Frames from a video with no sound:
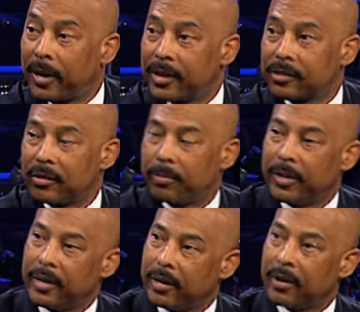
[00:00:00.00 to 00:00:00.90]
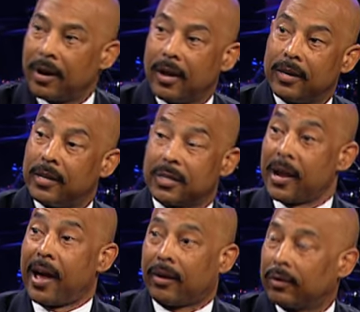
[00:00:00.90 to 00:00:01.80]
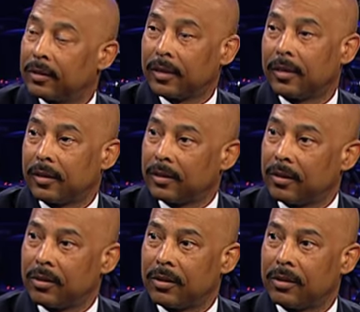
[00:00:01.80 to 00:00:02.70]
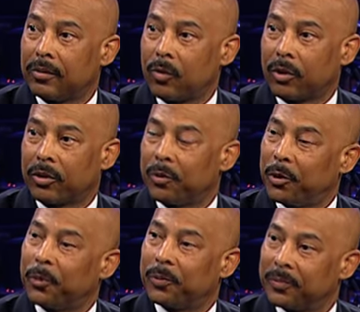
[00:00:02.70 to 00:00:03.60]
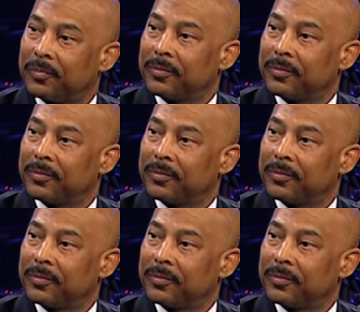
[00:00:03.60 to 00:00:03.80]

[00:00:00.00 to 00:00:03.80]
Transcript: a pleasure to be here. Uh, it's an honor uh, know the work you do.